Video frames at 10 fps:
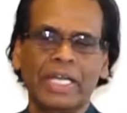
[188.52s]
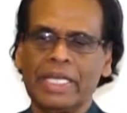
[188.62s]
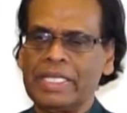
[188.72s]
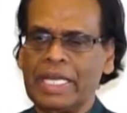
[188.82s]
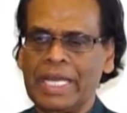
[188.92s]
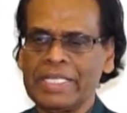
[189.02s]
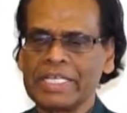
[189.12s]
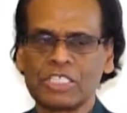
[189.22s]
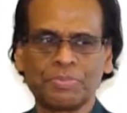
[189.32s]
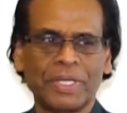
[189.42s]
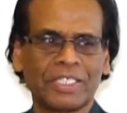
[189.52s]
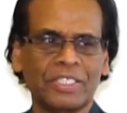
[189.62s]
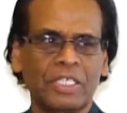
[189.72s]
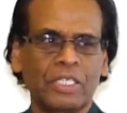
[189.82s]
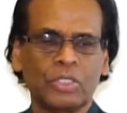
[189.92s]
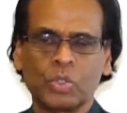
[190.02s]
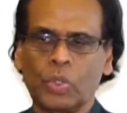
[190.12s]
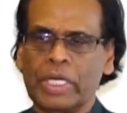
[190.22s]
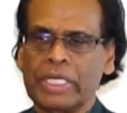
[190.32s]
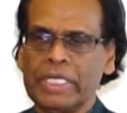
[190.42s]
In any respect.
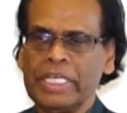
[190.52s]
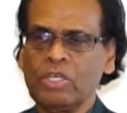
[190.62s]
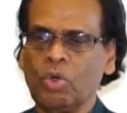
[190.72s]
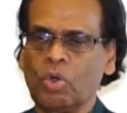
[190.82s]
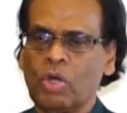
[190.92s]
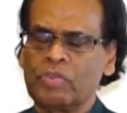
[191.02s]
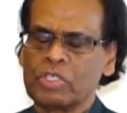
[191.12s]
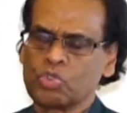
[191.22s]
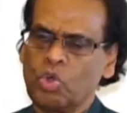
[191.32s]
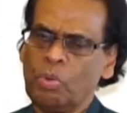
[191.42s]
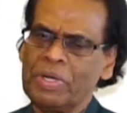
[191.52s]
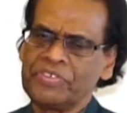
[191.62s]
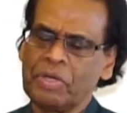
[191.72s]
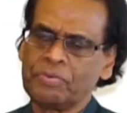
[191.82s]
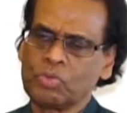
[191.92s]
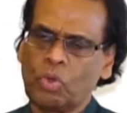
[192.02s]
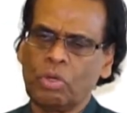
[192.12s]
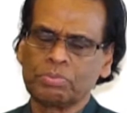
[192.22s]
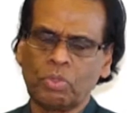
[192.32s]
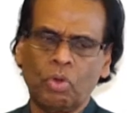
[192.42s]
So ego, there's so much of
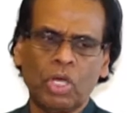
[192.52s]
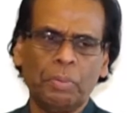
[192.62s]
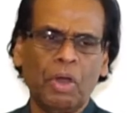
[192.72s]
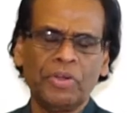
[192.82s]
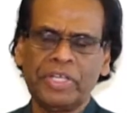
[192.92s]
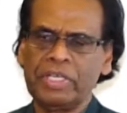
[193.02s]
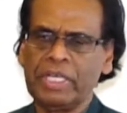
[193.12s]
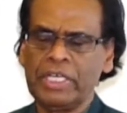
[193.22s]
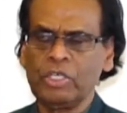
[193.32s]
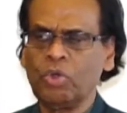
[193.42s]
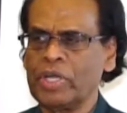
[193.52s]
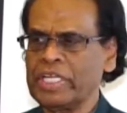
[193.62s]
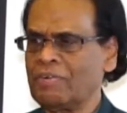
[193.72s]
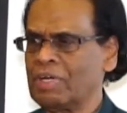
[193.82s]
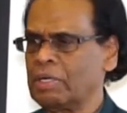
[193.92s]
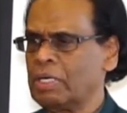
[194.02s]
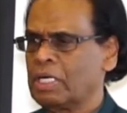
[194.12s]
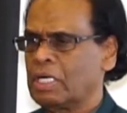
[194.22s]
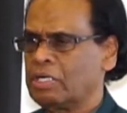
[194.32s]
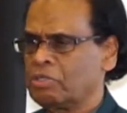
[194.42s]
talk about in ego in our
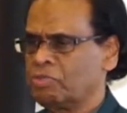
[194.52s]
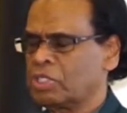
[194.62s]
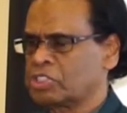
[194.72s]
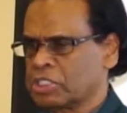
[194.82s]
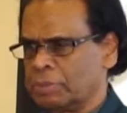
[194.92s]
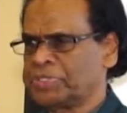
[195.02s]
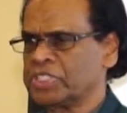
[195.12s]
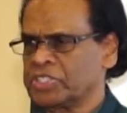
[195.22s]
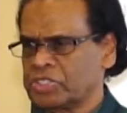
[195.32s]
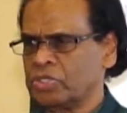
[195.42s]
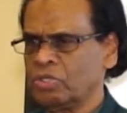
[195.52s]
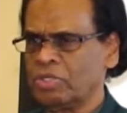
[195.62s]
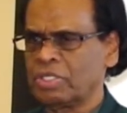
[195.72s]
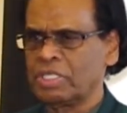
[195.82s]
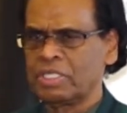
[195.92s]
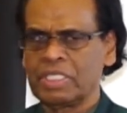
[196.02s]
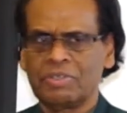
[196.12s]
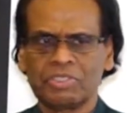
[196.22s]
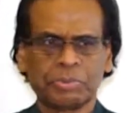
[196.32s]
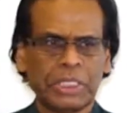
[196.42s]
scriptures, you know.
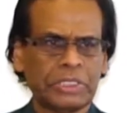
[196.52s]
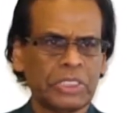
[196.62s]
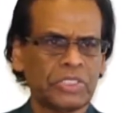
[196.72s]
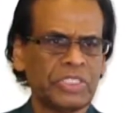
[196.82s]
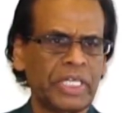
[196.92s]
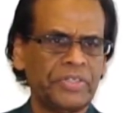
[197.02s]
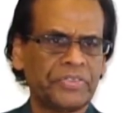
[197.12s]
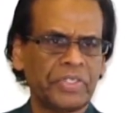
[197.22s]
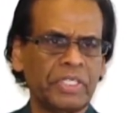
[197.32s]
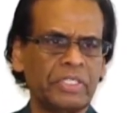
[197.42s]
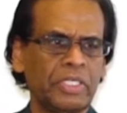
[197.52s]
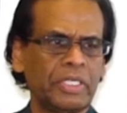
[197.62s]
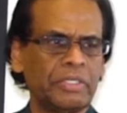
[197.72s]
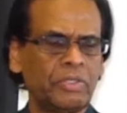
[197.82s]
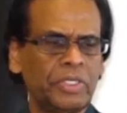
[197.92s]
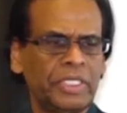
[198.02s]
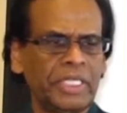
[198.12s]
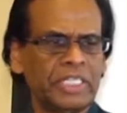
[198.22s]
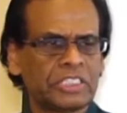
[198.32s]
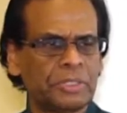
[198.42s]
The scriptures in the Eastern, in the
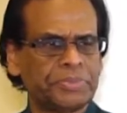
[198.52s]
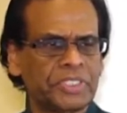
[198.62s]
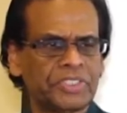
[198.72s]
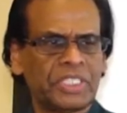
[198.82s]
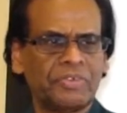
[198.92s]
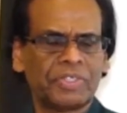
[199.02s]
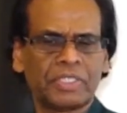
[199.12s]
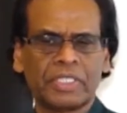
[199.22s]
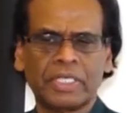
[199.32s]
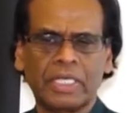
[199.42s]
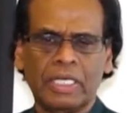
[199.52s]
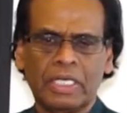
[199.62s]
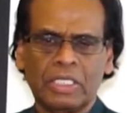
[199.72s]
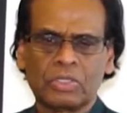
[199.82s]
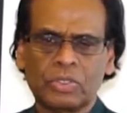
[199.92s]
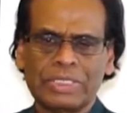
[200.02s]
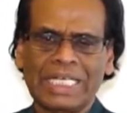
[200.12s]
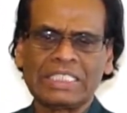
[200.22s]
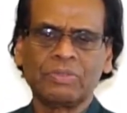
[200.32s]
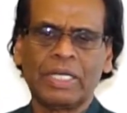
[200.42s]
Indian scriptures and everything. So
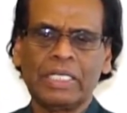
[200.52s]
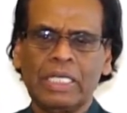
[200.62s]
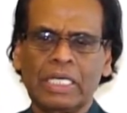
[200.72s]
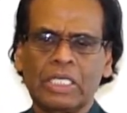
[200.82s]
that's one.